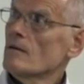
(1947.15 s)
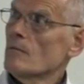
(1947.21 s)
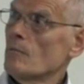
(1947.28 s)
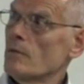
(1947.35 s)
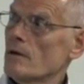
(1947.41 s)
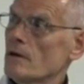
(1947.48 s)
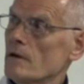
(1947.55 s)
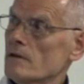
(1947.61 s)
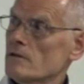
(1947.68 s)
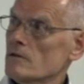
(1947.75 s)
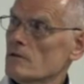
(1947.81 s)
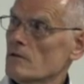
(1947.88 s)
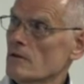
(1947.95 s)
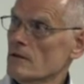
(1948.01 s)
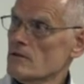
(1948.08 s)
But
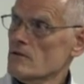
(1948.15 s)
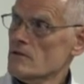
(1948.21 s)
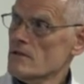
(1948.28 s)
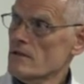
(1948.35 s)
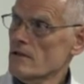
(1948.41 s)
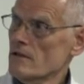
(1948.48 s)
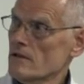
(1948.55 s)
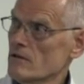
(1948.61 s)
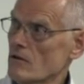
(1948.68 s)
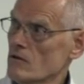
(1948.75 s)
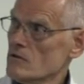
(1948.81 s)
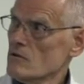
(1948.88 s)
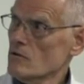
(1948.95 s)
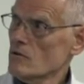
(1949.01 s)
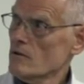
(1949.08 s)
as you see, it
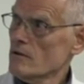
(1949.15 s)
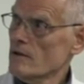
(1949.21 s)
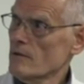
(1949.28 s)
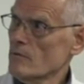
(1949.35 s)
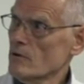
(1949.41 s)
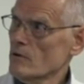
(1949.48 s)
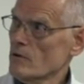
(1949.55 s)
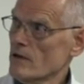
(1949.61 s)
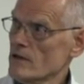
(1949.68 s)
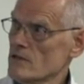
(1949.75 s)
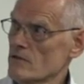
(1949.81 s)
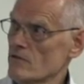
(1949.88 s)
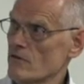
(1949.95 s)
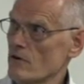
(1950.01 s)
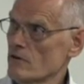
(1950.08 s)
also can be
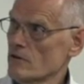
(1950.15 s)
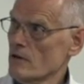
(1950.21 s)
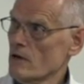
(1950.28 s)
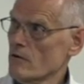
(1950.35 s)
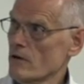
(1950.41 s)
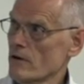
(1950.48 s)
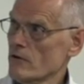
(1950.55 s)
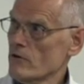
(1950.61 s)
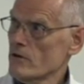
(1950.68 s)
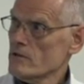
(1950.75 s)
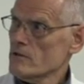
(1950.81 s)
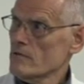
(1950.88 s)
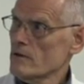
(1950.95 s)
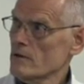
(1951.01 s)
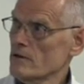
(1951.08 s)
occasionally found in our area
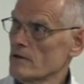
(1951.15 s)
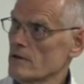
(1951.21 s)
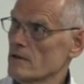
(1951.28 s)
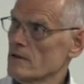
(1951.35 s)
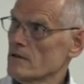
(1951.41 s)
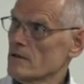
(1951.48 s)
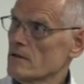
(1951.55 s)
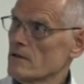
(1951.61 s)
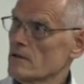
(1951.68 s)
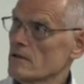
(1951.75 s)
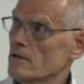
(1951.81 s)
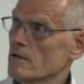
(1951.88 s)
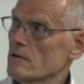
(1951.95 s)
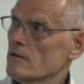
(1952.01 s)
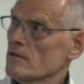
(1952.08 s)
as well.
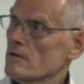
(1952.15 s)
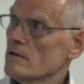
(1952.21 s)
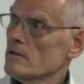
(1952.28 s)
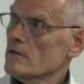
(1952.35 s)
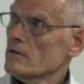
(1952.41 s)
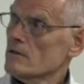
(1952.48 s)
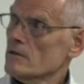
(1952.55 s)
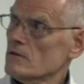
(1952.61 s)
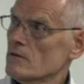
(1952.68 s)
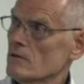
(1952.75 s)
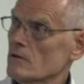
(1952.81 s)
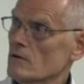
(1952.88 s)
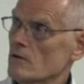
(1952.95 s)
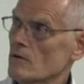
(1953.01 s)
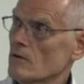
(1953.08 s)

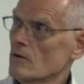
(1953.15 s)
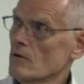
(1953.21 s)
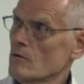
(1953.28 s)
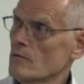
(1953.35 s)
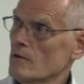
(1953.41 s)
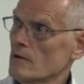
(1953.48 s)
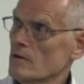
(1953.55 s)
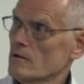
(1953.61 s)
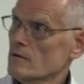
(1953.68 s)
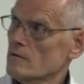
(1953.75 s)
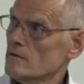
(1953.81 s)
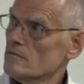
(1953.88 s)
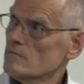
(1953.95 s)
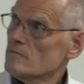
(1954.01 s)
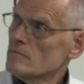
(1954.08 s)
So Oklahoma,
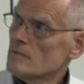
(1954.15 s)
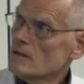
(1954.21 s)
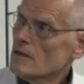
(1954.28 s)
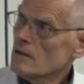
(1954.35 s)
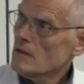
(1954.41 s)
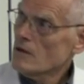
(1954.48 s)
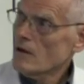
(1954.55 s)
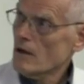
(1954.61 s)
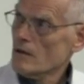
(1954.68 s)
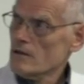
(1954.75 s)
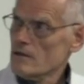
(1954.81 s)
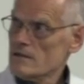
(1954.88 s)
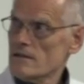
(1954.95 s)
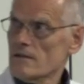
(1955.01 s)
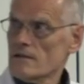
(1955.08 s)

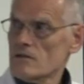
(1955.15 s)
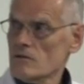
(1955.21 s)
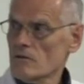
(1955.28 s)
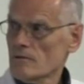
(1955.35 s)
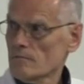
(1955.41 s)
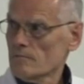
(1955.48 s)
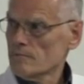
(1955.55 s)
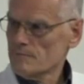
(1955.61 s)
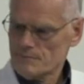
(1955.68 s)
Arkansas, and so on.